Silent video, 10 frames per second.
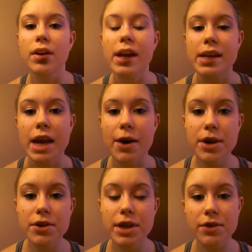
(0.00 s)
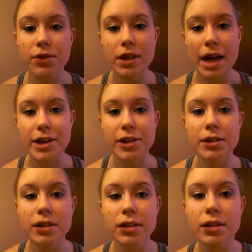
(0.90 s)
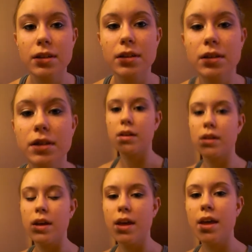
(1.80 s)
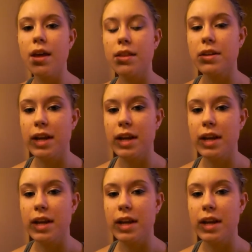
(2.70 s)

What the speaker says: Okay, now you're done for liner. The